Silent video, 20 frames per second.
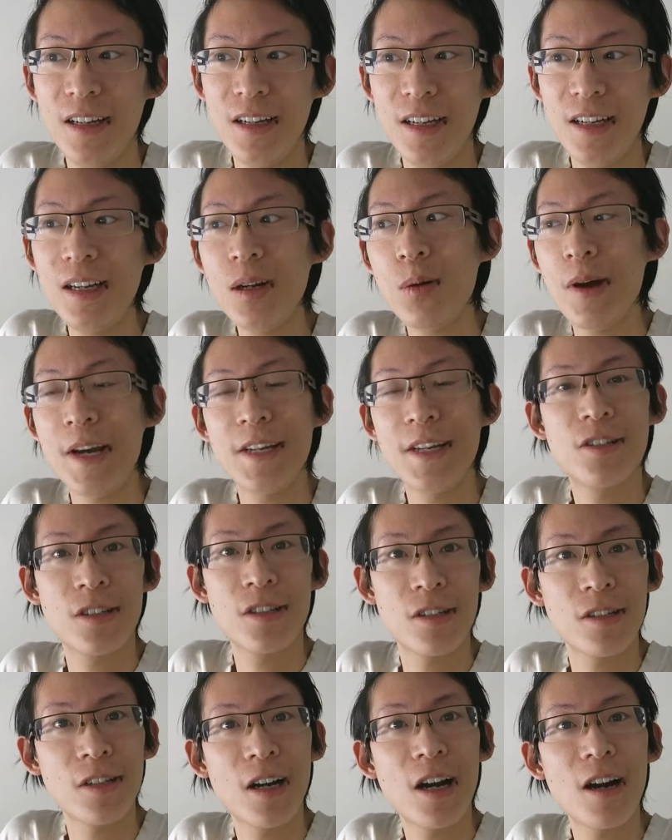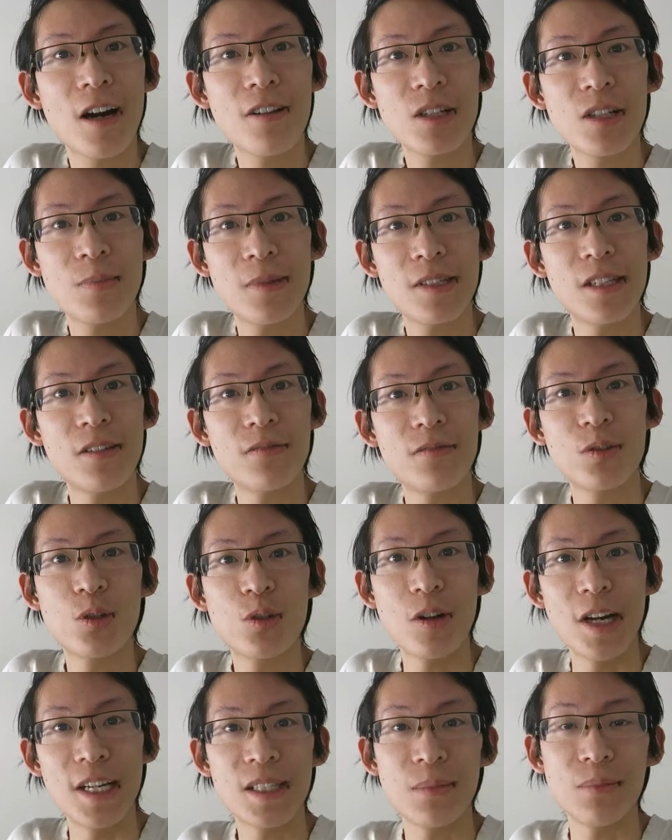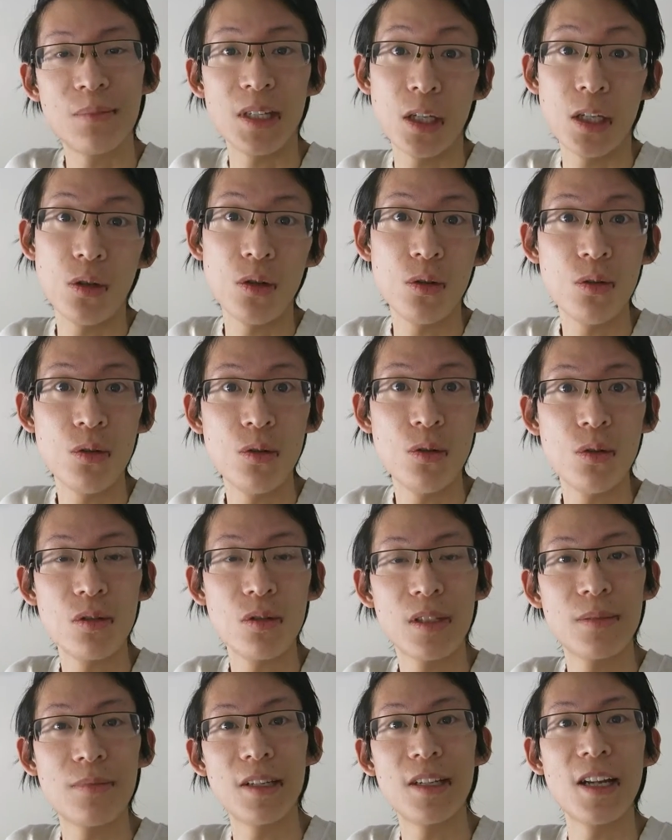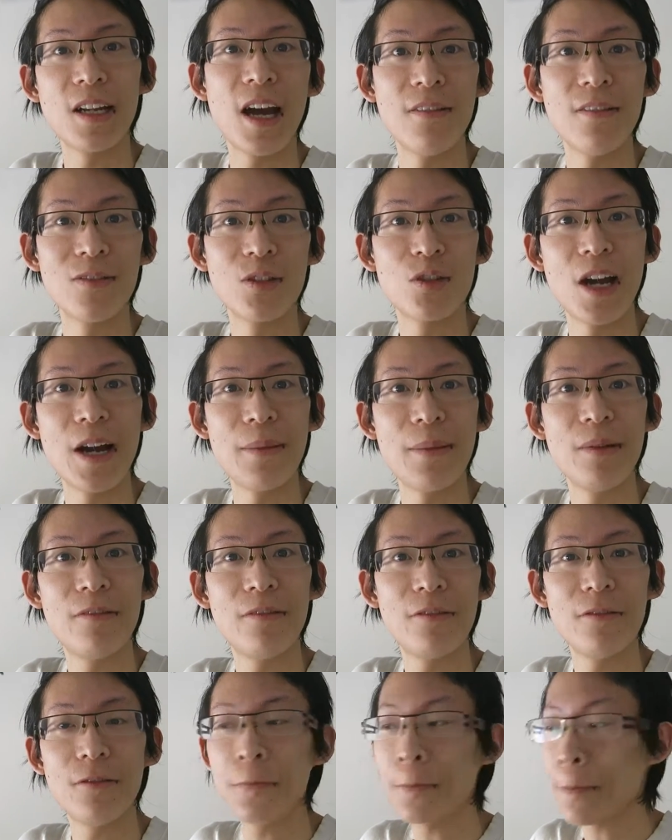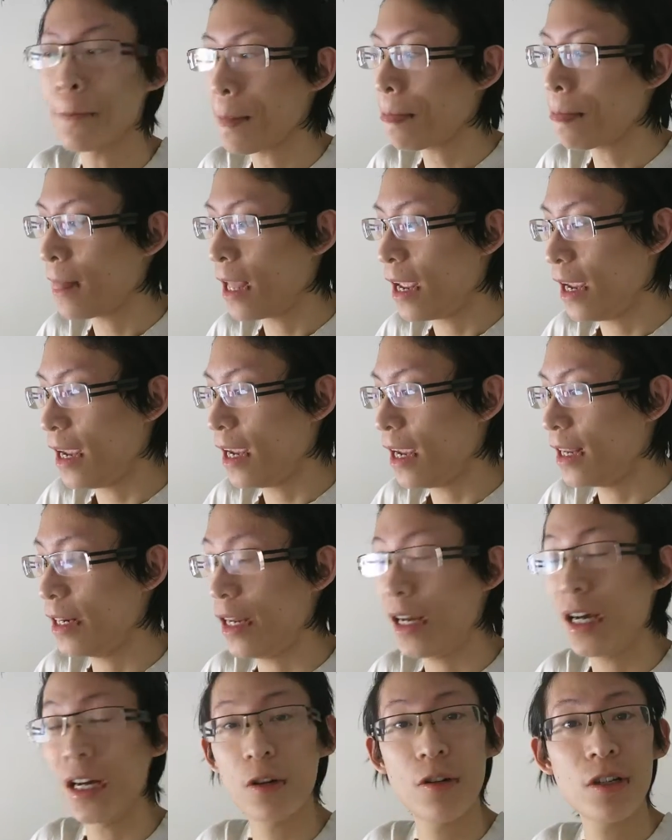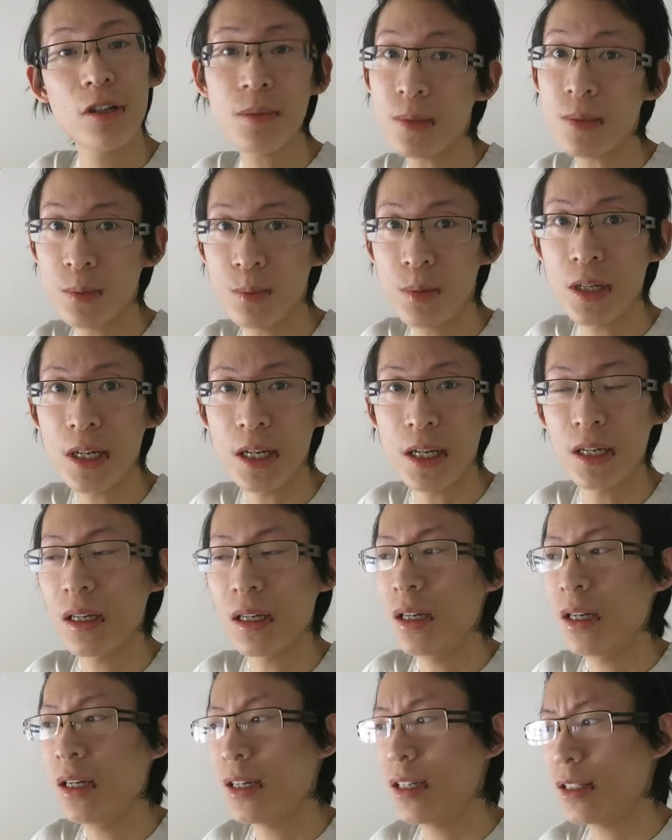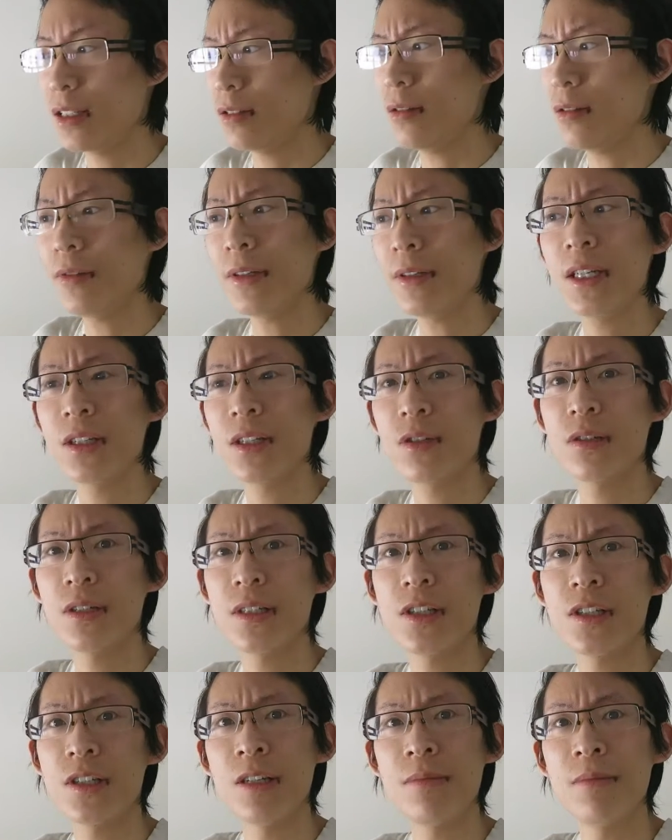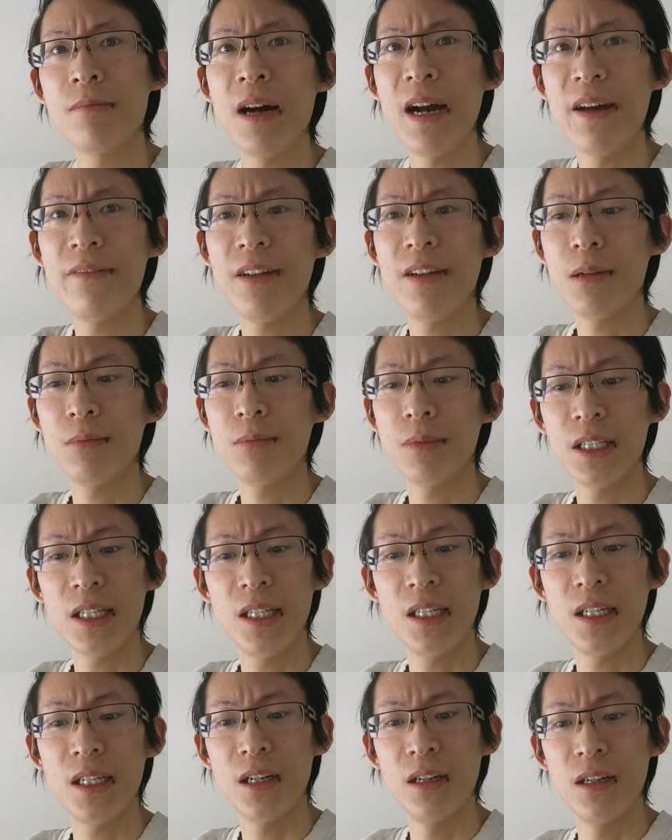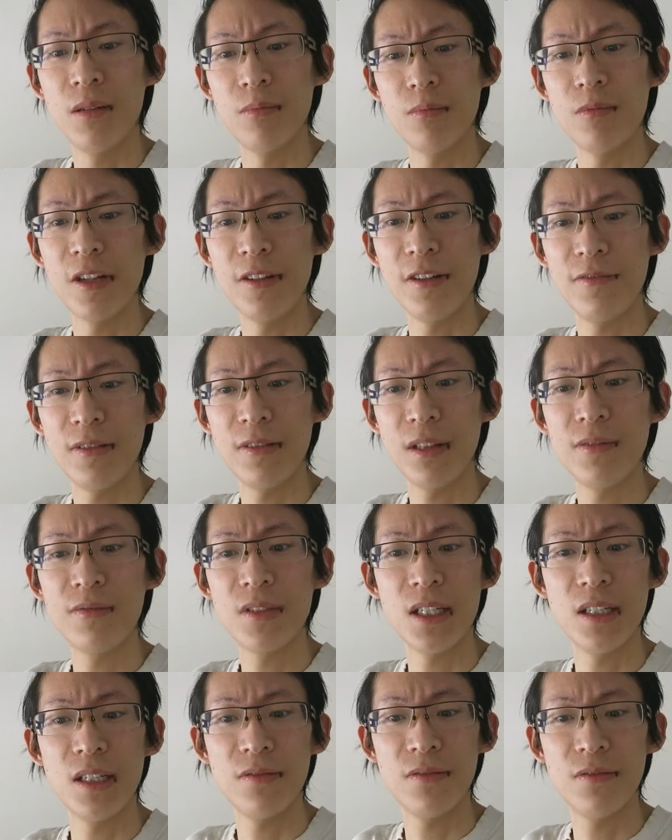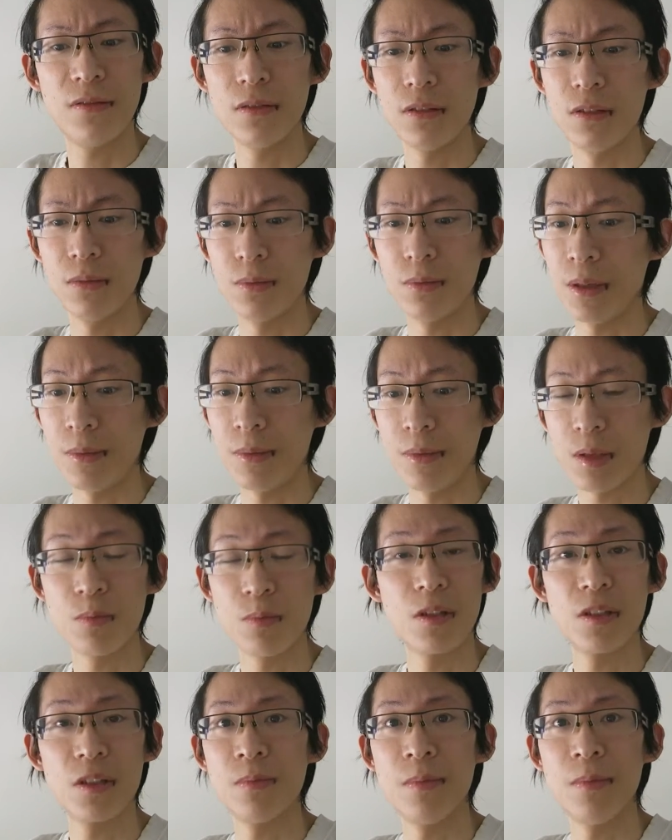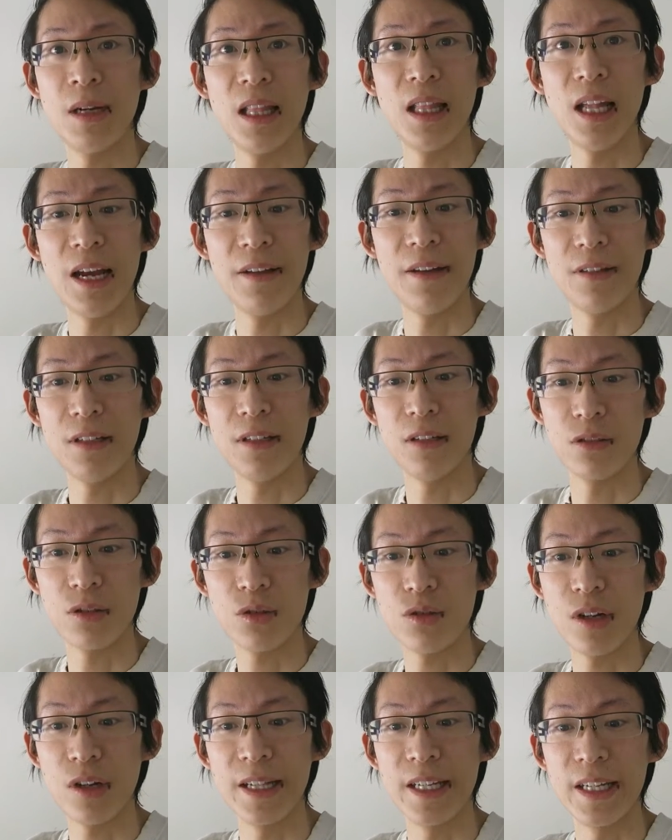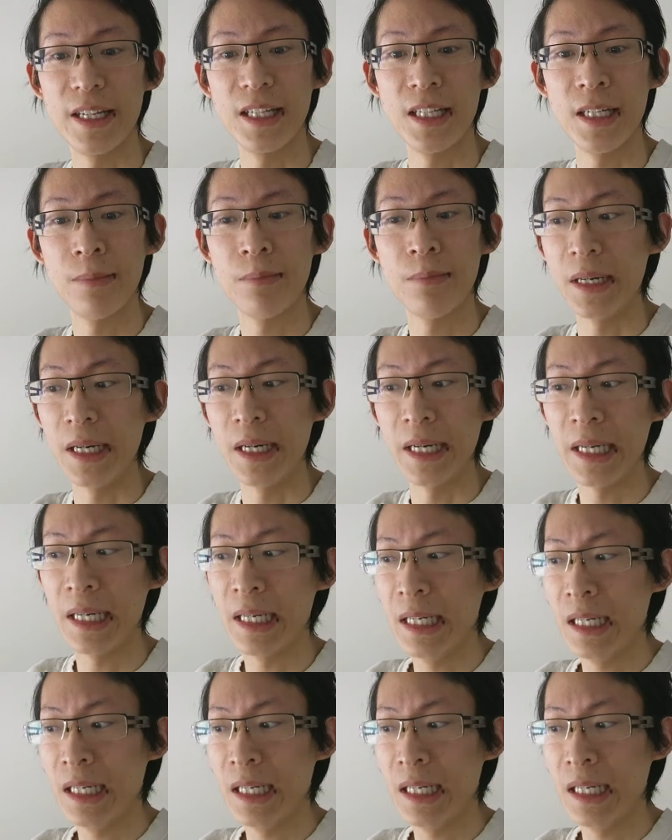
in a way, just to encourage myself to try something new or something that I haven't tried before. And Christmas pudding. It's not really a tradition in my family. We've lived here for pretty much most of my life in Australia, but